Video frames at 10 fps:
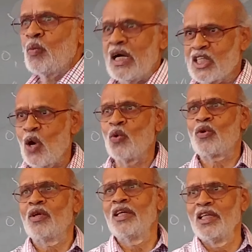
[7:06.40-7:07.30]
to watch out
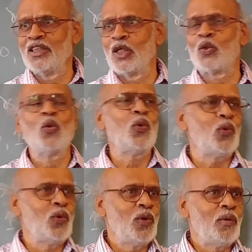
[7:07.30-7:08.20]
in the
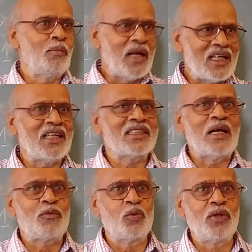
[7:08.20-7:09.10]
two metrics
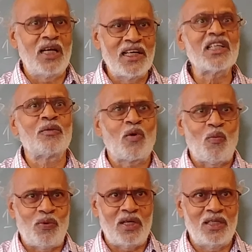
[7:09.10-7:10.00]
have to be related
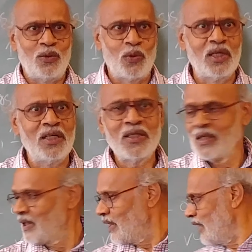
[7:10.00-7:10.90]
properly. Okay,
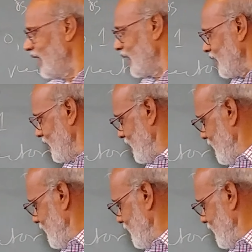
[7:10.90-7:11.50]
here